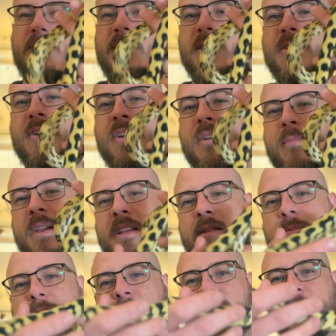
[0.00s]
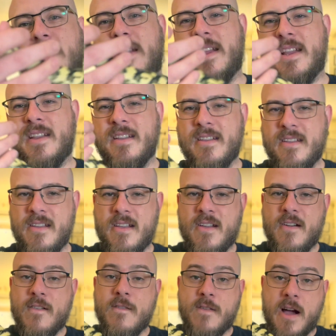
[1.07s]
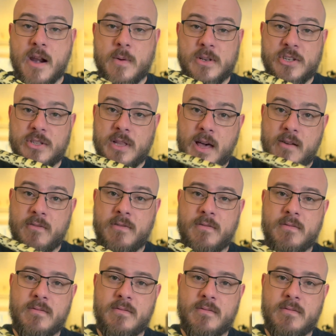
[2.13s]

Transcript: think you're going to make the most money. Find what you love.